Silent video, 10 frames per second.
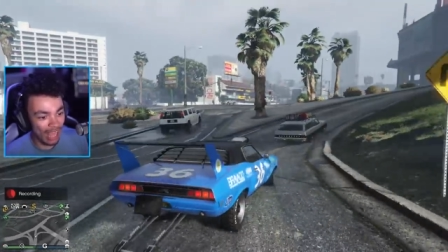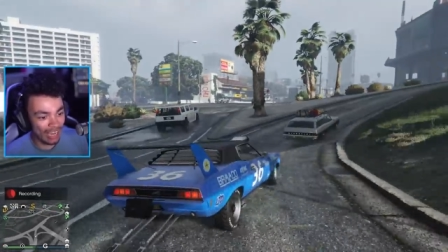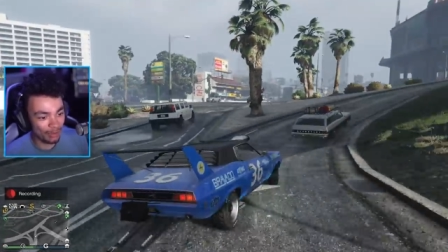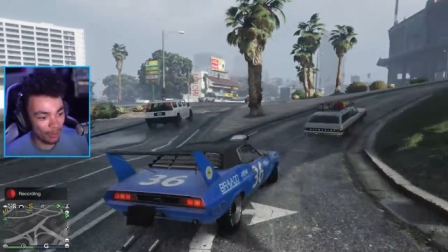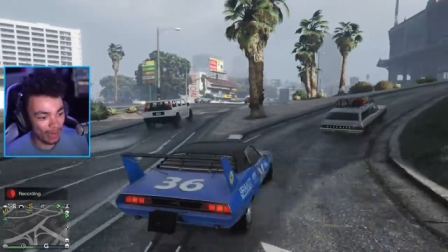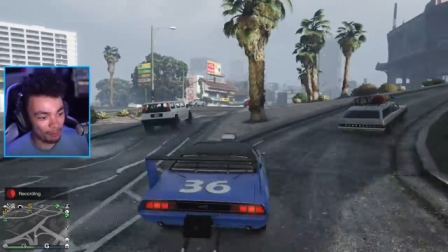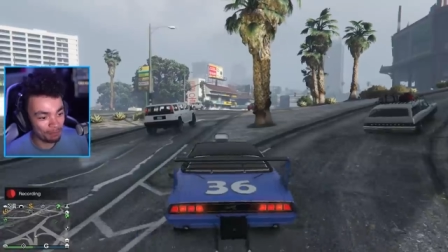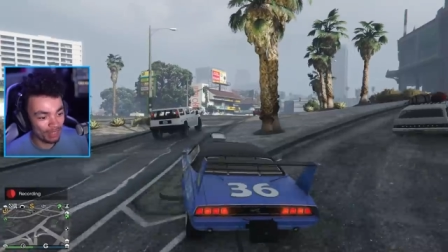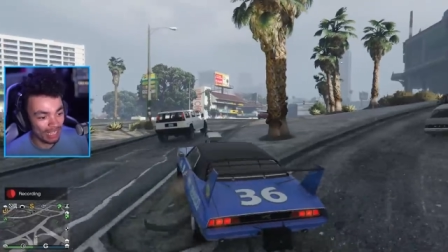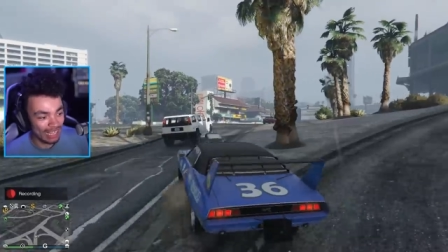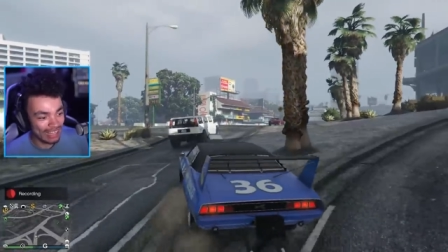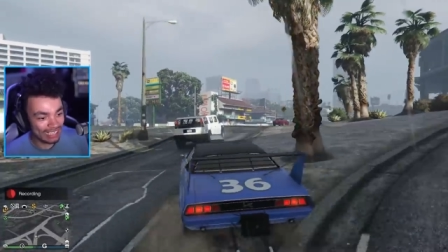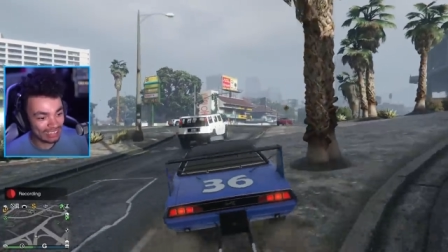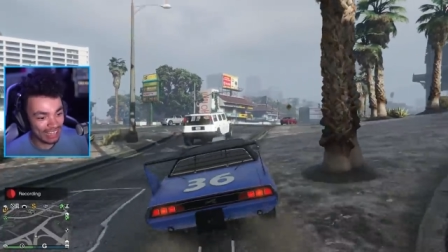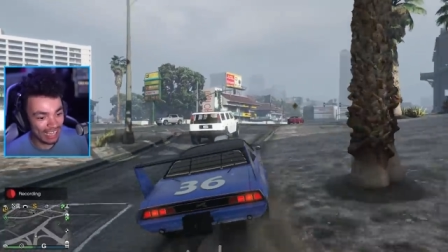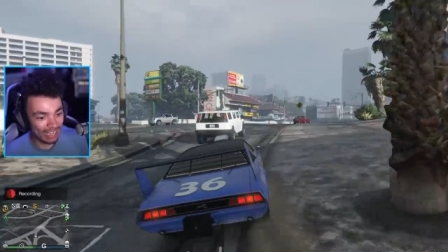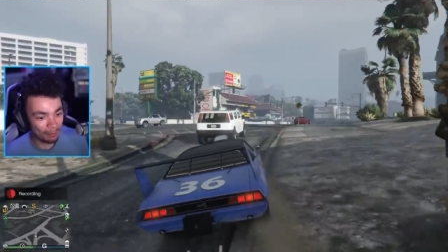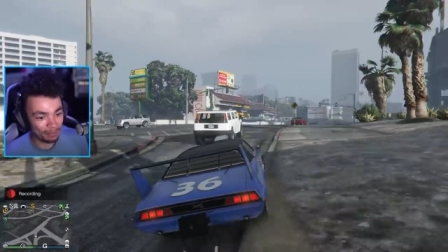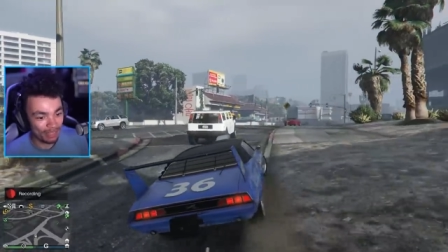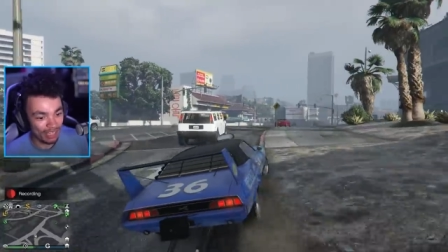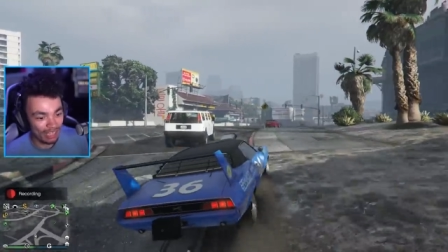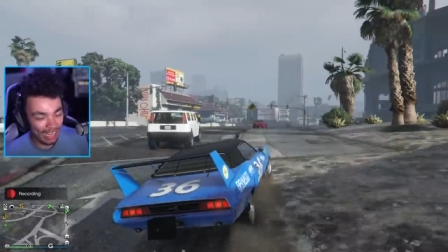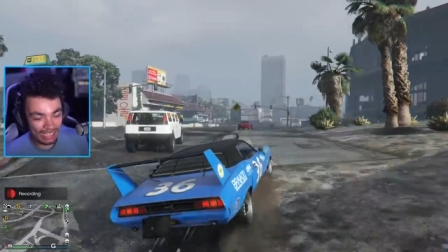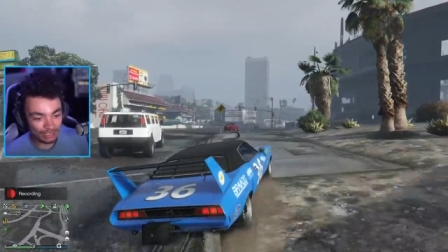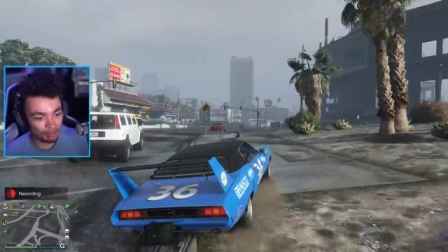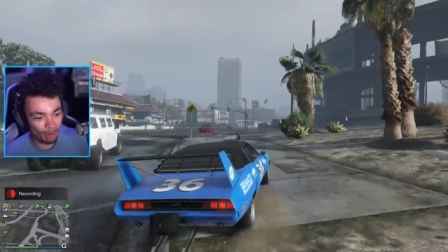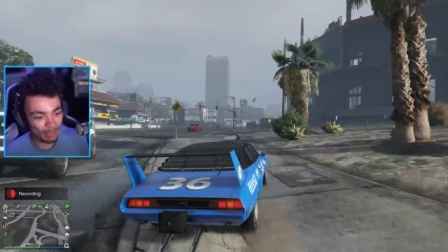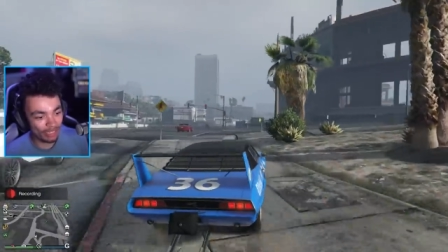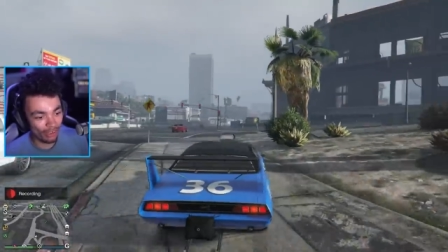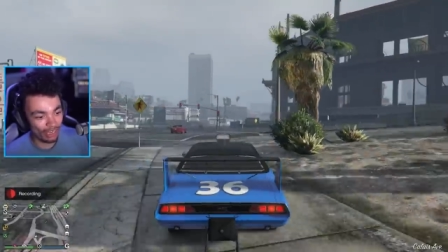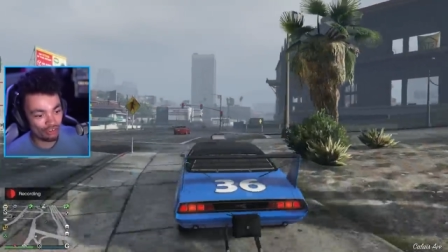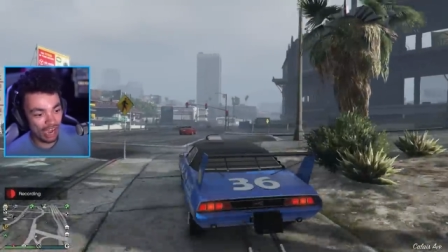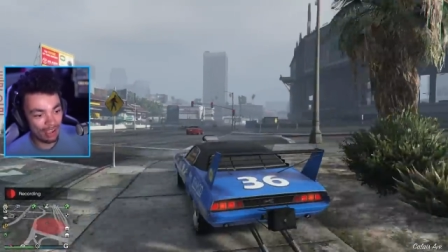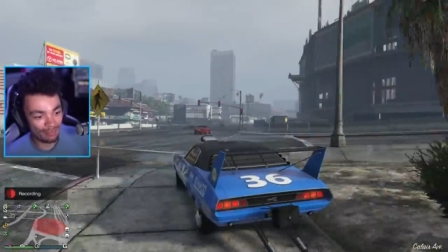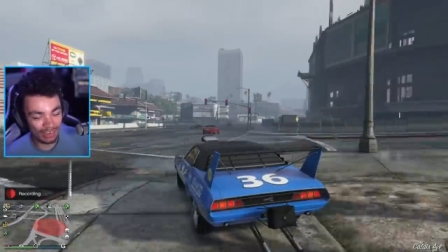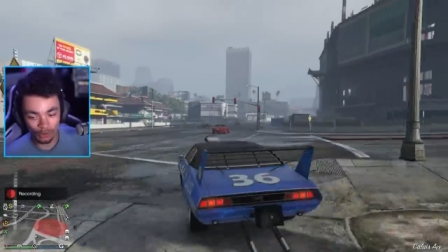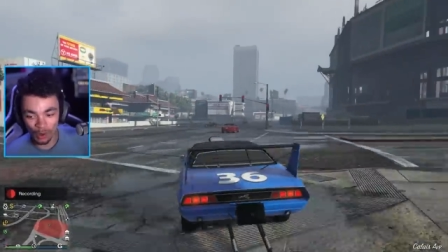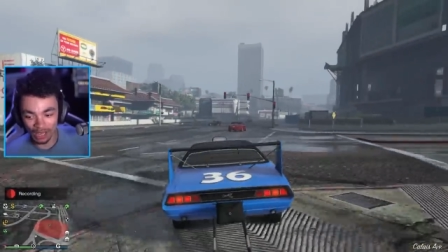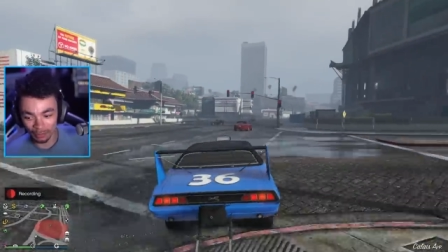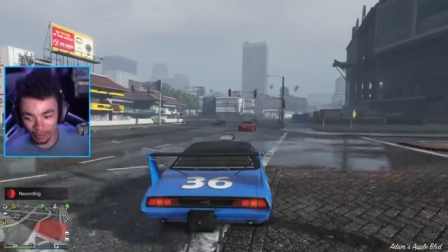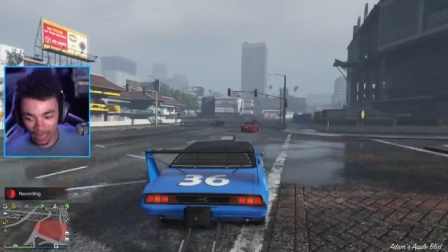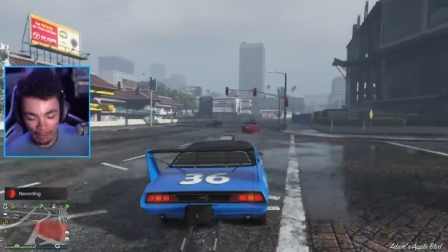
Anyway, this thing, it's probably not going to drive very well.